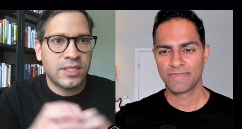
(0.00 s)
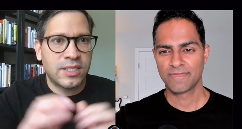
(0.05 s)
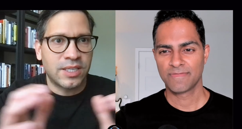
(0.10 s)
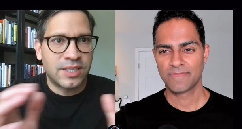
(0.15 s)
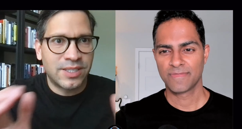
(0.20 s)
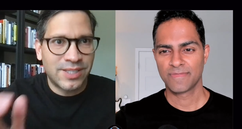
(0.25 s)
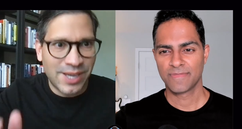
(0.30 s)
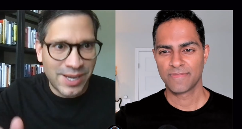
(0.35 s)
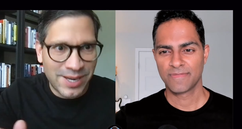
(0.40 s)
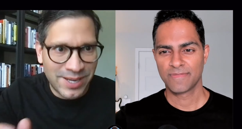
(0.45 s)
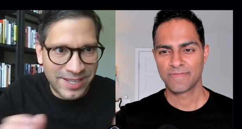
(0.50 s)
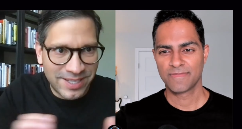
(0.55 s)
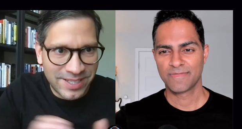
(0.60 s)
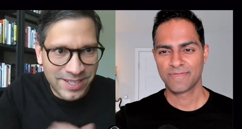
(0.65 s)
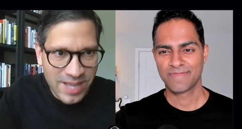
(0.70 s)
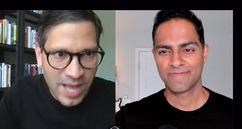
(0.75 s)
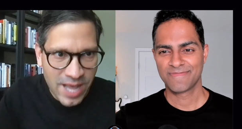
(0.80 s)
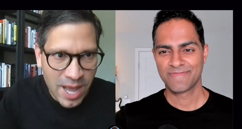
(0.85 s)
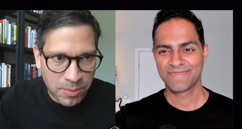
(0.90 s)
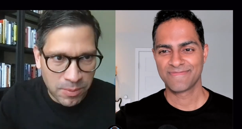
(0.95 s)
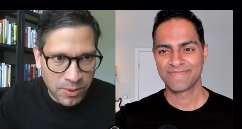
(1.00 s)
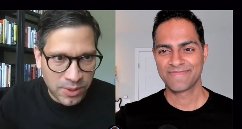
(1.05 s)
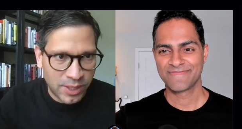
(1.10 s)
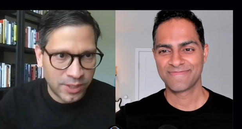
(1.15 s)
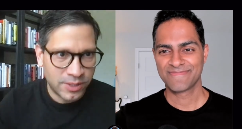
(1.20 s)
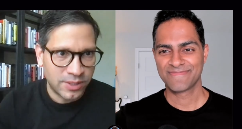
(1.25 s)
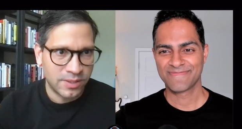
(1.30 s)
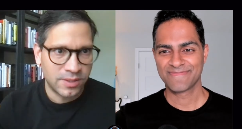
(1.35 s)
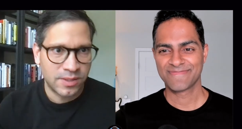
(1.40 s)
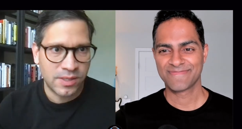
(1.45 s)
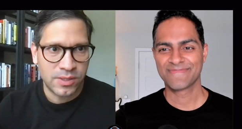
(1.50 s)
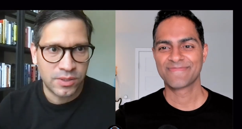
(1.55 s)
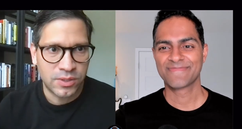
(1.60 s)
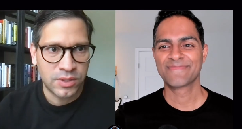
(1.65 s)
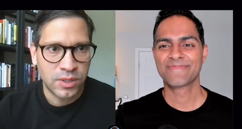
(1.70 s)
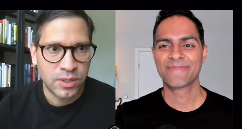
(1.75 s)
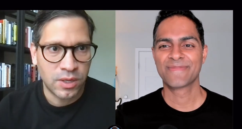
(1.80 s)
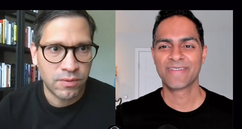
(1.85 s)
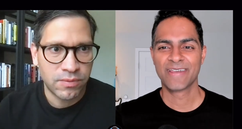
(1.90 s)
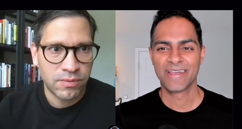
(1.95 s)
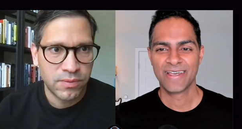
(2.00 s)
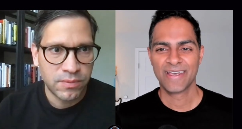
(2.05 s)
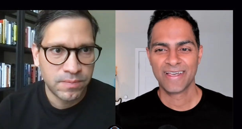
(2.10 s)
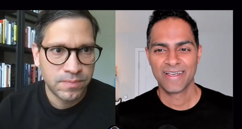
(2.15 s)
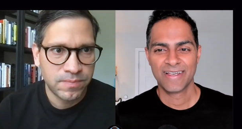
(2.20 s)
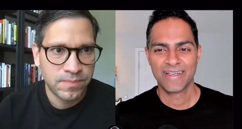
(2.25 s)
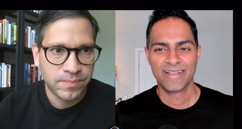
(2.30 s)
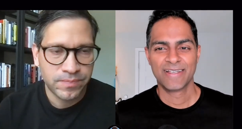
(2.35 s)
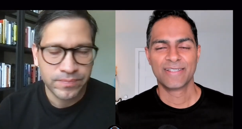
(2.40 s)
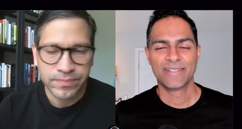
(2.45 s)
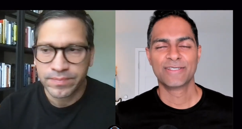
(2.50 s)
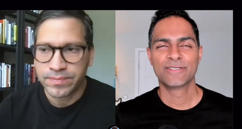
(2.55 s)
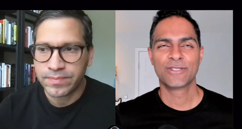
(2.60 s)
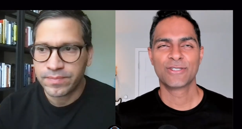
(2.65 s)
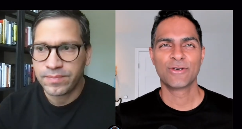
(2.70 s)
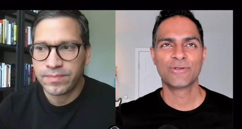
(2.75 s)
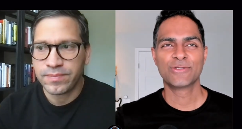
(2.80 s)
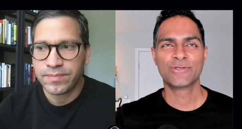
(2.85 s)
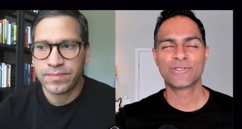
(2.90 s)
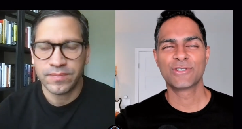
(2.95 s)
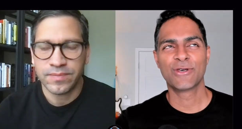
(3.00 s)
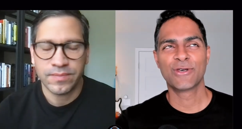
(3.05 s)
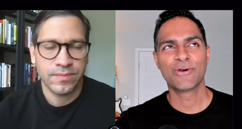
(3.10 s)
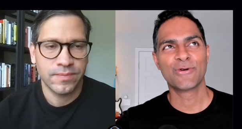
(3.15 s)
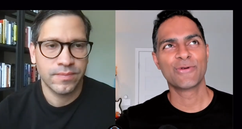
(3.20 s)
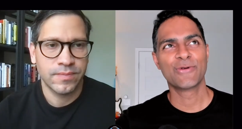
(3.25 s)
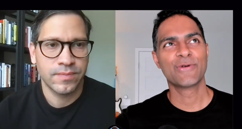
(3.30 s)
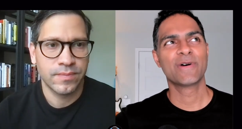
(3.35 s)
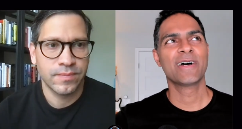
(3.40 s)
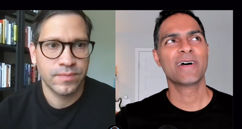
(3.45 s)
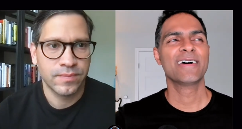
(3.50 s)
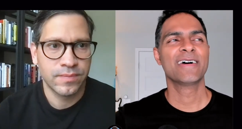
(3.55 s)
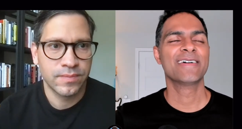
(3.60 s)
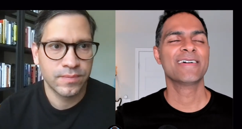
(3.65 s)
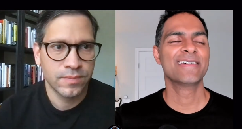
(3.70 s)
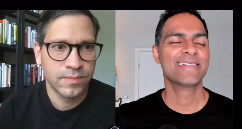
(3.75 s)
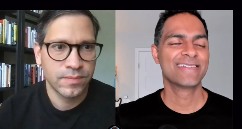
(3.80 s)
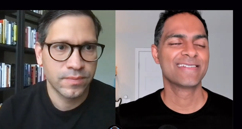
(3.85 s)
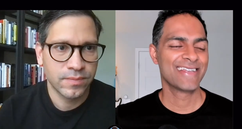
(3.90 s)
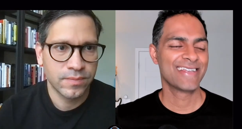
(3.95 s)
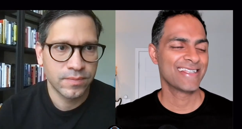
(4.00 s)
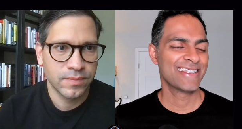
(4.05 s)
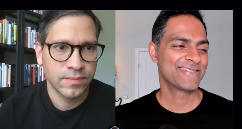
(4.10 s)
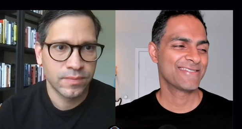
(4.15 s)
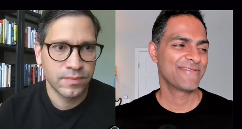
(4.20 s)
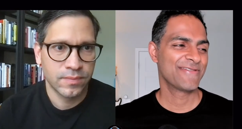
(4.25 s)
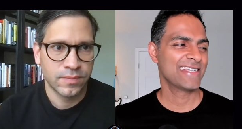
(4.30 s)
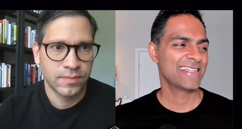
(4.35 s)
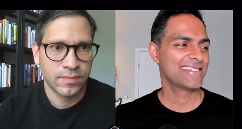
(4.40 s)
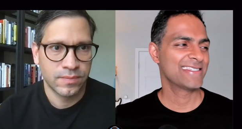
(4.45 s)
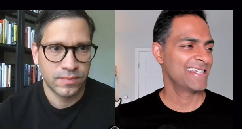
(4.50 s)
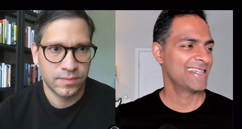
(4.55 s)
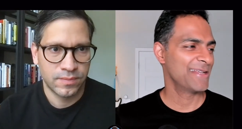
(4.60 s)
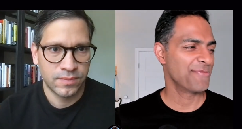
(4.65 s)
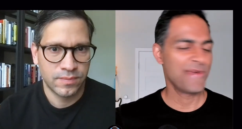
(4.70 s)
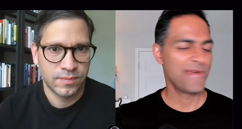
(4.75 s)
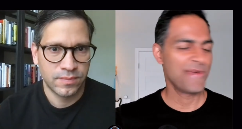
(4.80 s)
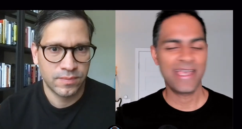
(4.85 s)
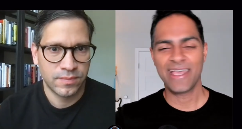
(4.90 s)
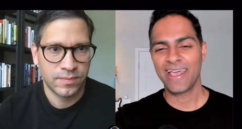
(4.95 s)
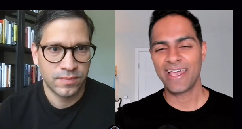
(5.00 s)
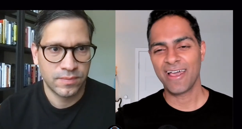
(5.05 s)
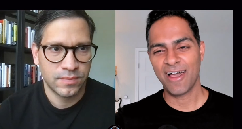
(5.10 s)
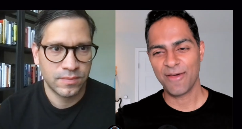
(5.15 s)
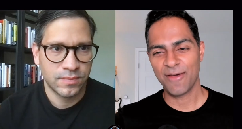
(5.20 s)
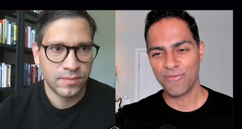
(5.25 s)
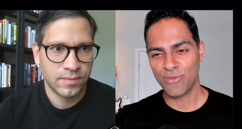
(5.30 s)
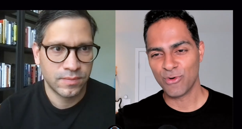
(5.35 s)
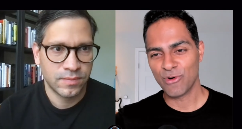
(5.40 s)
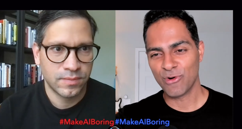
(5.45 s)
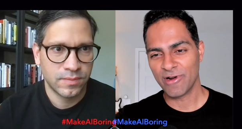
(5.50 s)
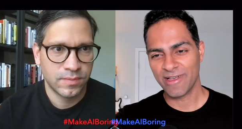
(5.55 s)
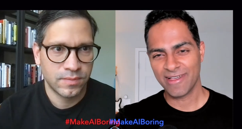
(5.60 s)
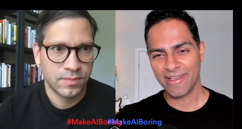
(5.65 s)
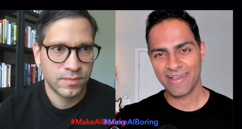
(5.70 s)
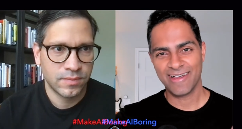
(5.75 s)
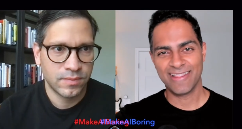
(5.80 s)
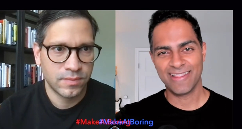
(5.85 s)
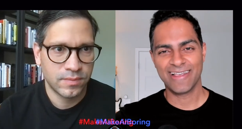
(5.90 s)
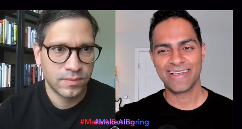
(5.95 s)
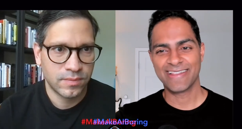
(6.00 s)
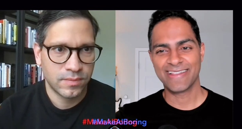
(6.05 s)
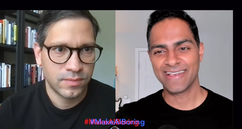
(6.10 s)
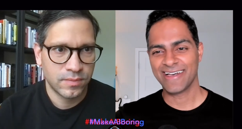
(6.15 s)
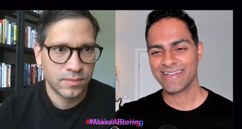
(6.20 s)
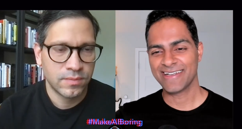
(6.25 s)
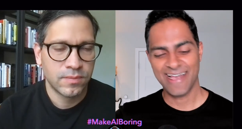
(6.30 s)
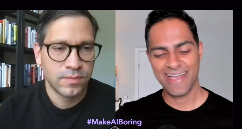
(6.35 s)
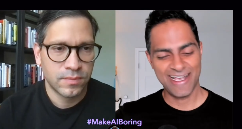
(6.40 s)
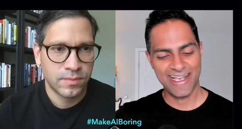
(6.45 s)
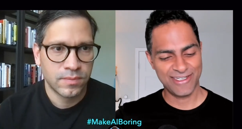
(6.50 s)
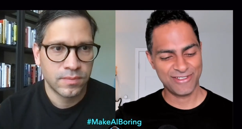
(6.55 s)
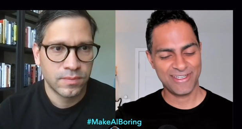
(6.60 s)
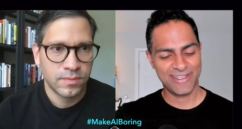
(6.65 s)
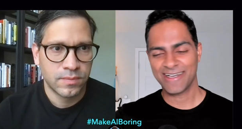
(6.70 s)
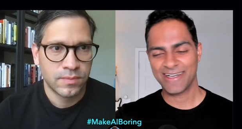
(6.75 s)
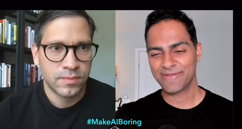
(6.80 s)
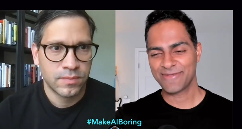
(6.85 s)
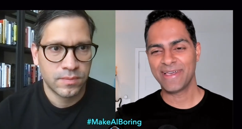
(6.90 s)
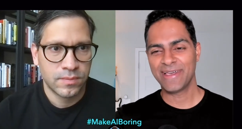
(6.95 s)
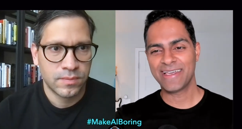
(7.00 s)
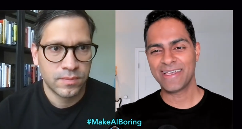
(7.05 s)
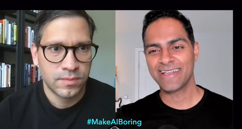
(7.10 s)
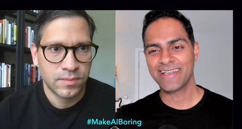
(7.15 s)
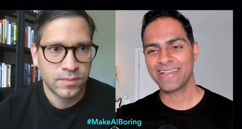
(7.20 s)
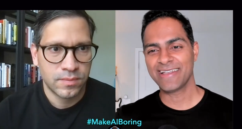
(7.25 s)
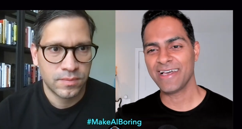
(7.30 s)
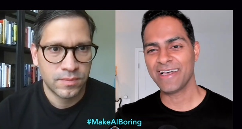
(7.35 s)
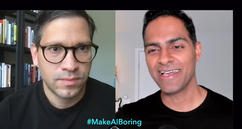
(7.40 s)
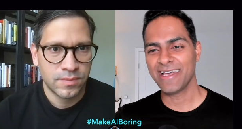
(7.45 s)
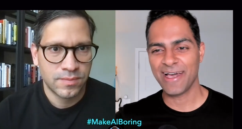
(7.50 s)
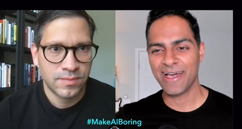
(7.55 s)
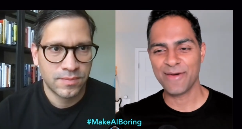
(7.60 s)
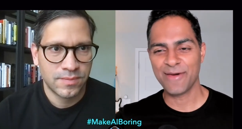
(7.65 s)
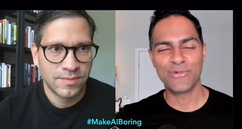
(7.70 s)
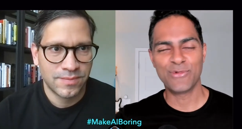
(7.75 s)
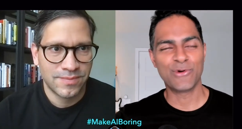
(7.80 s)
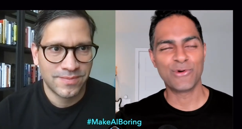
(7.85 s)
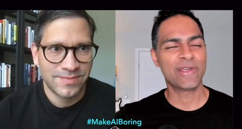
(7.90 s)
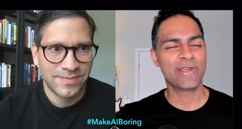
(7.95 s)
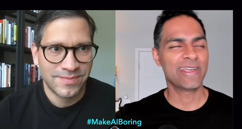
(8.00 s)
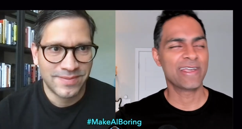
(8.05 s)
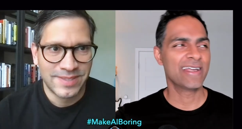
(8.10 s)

Speaker 1: exciting applications of this stuff.
Speaker 2: So, so uh, that's fascinating. Make A I boring. I like that. Hashtag make A I boring.